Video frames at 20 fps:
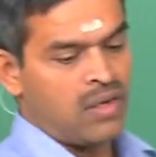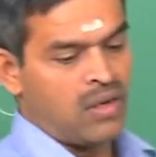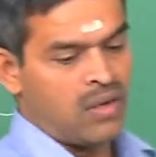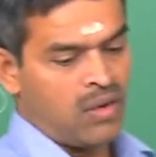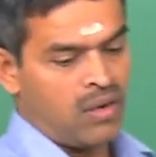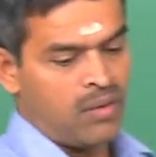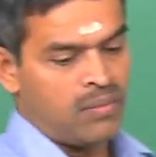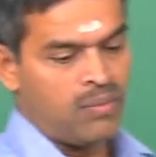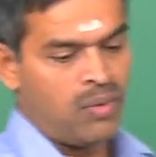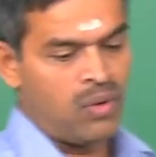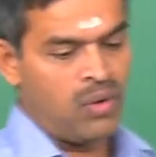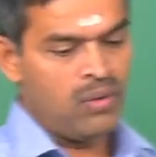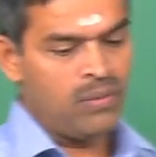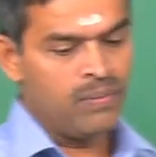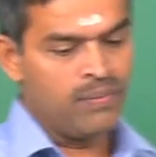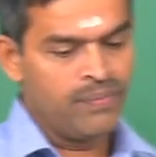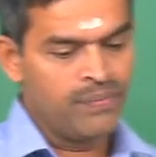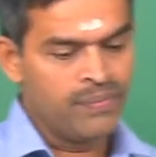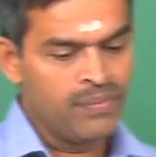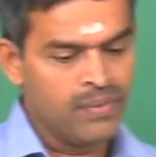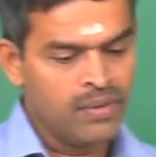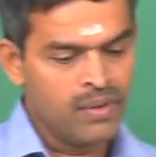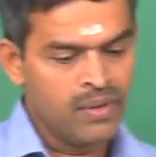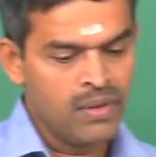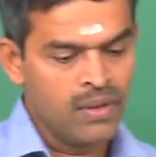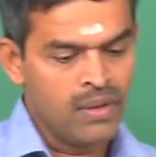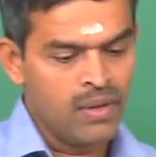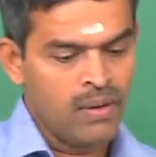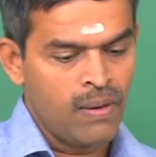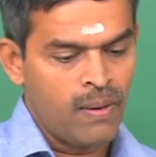or on board.
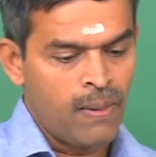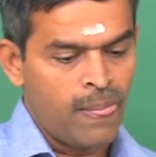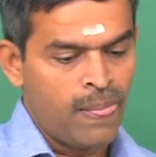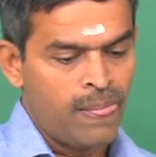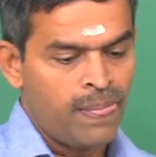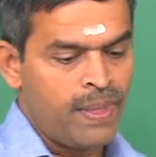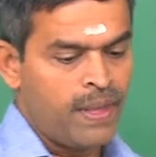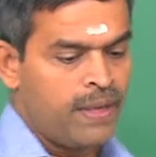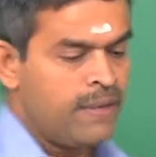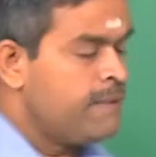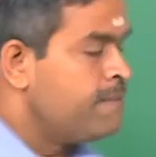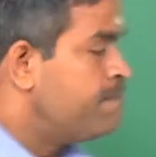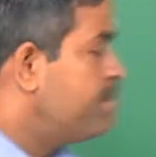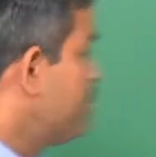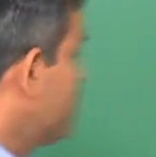Then